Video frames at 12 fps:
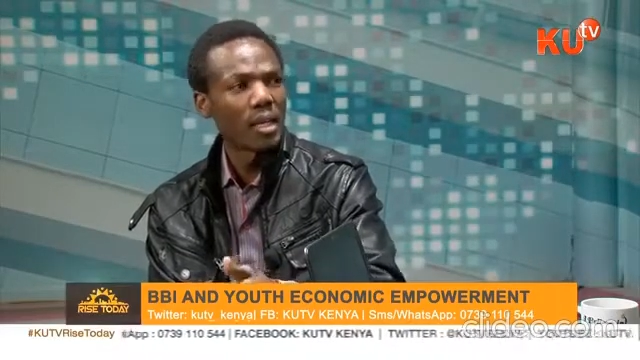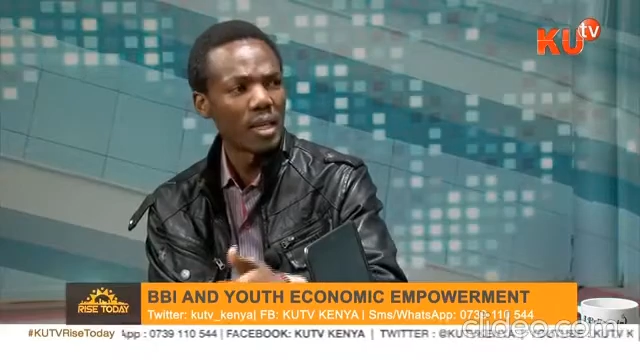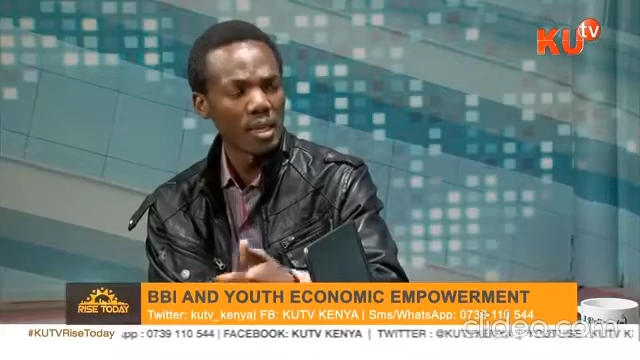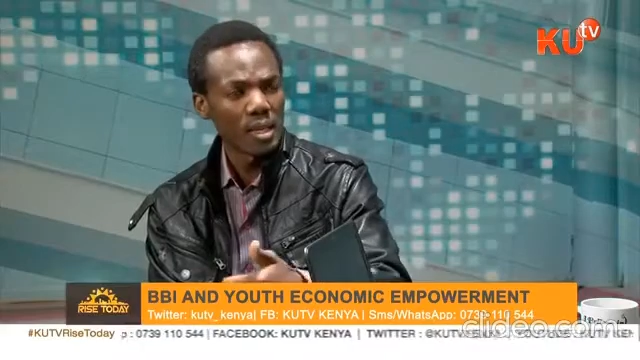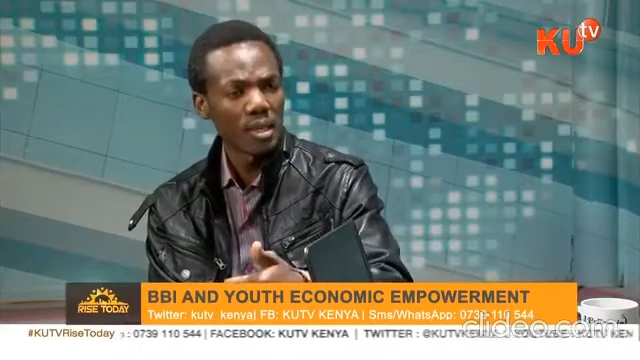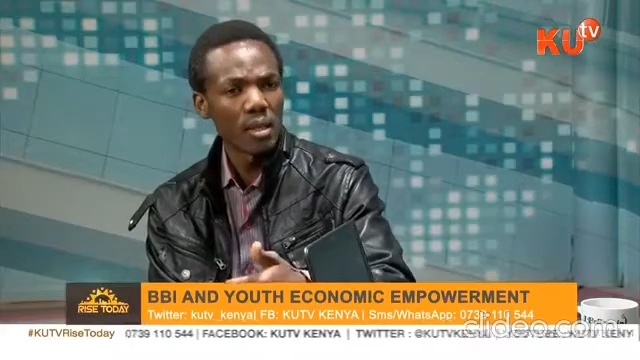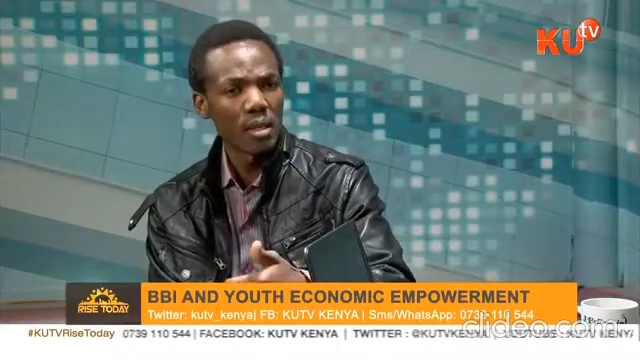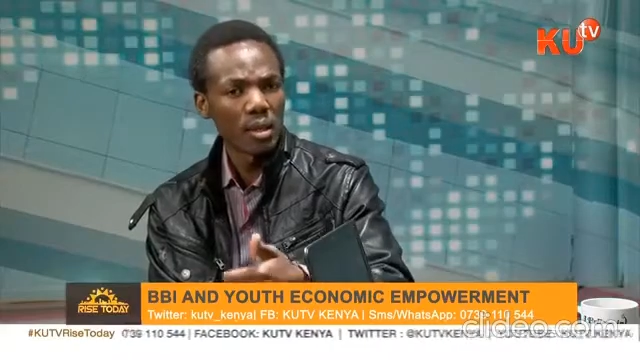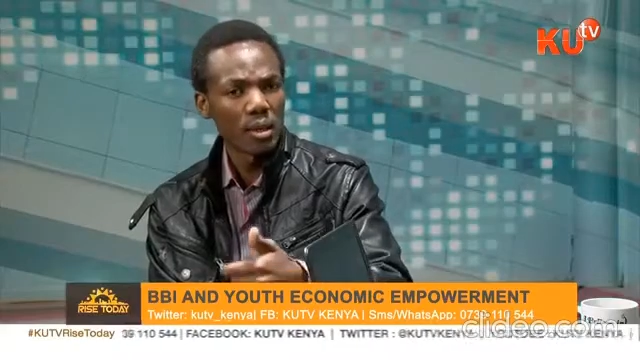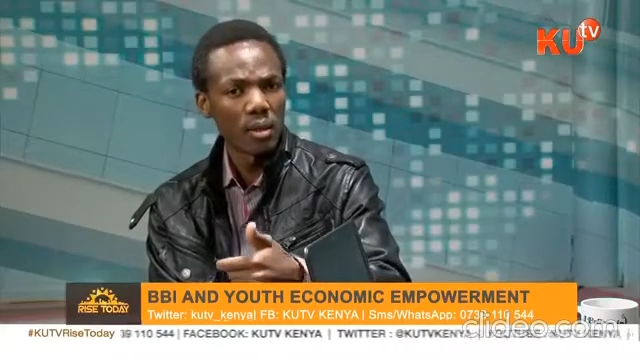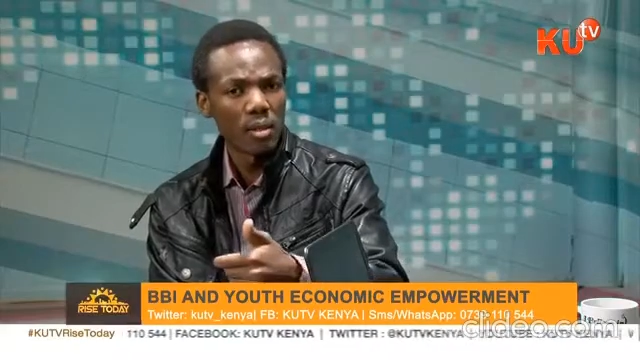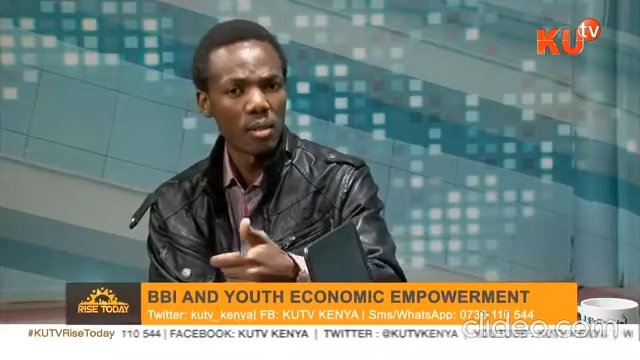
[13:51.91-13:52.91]
And I think
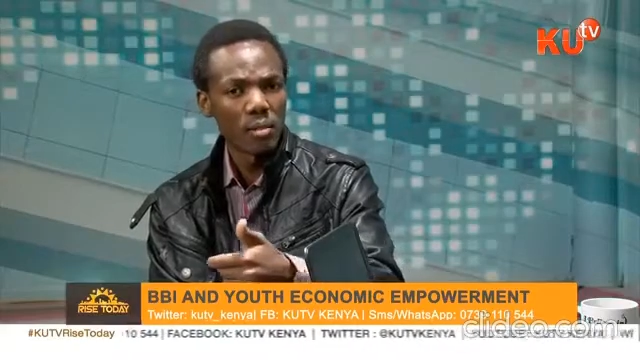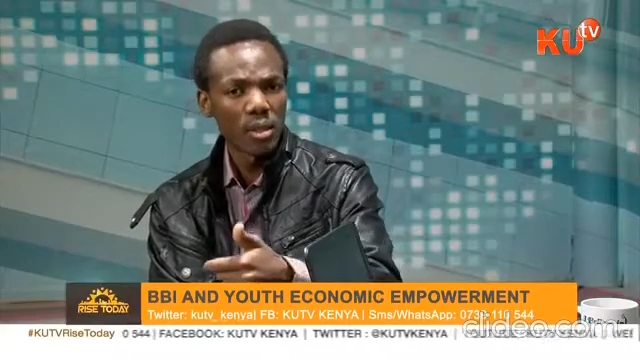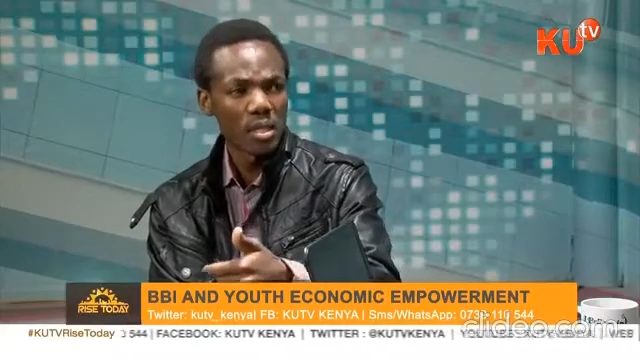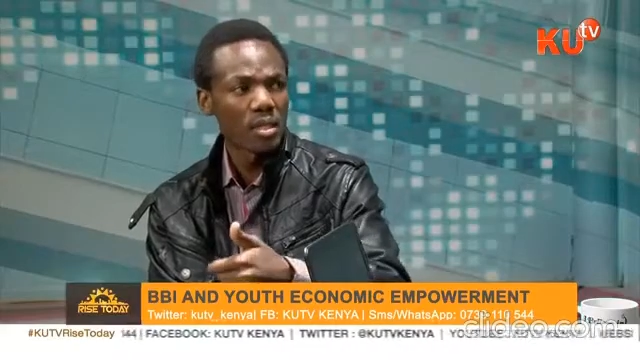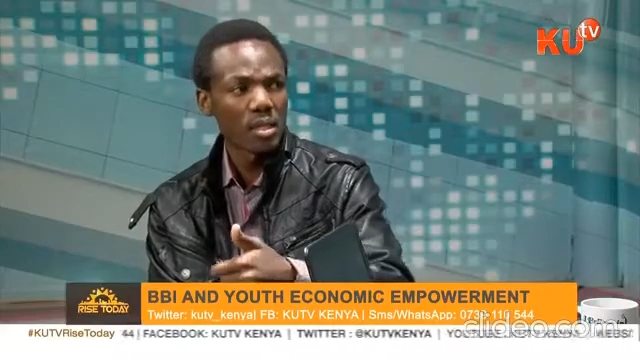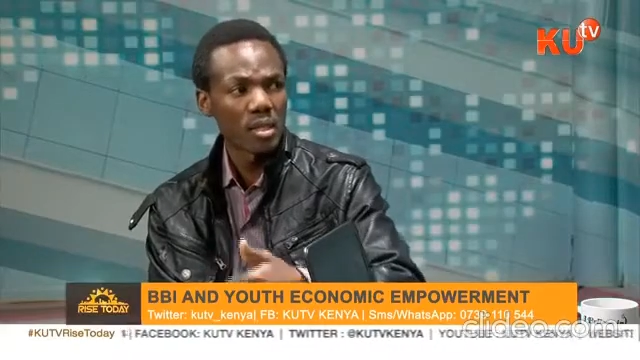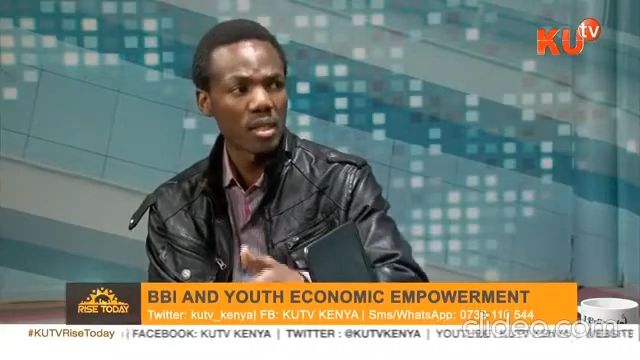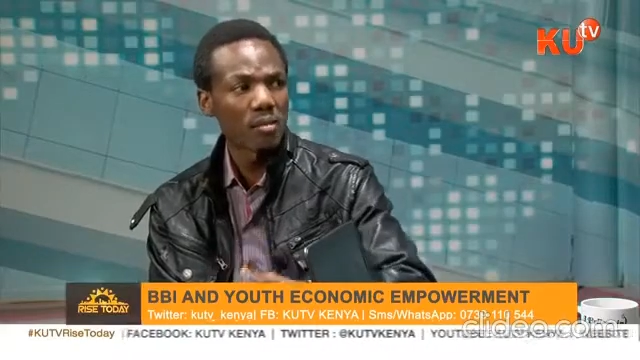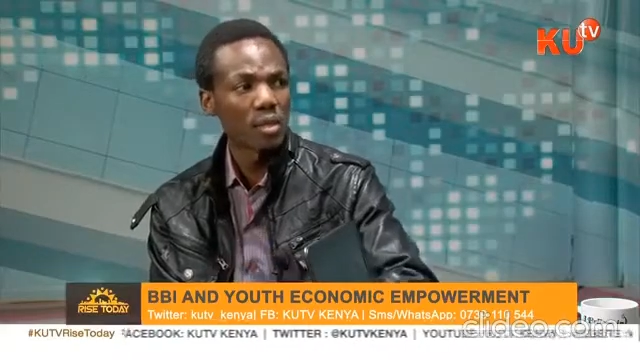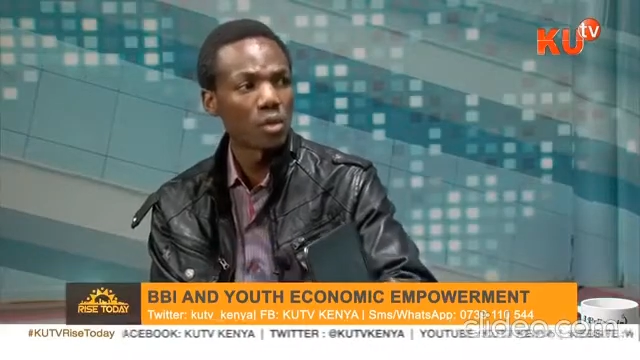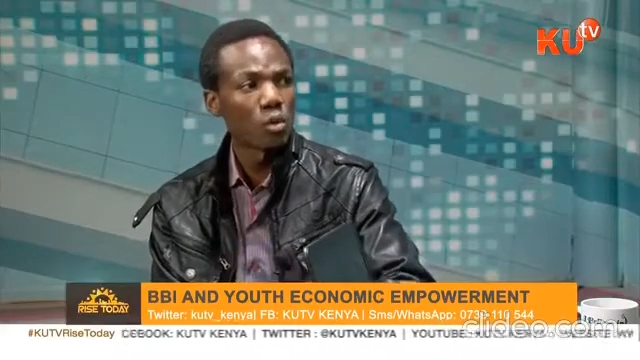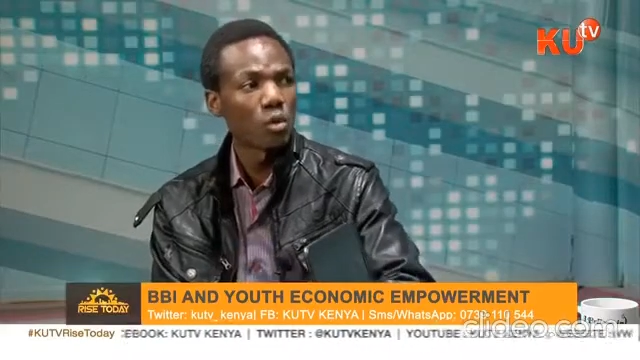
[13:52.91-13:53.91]
the president has done
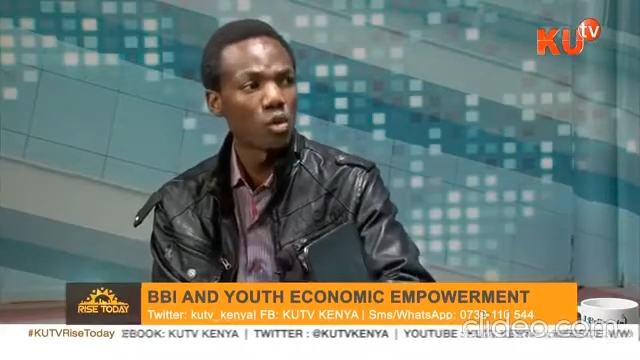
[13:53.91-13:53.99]
a very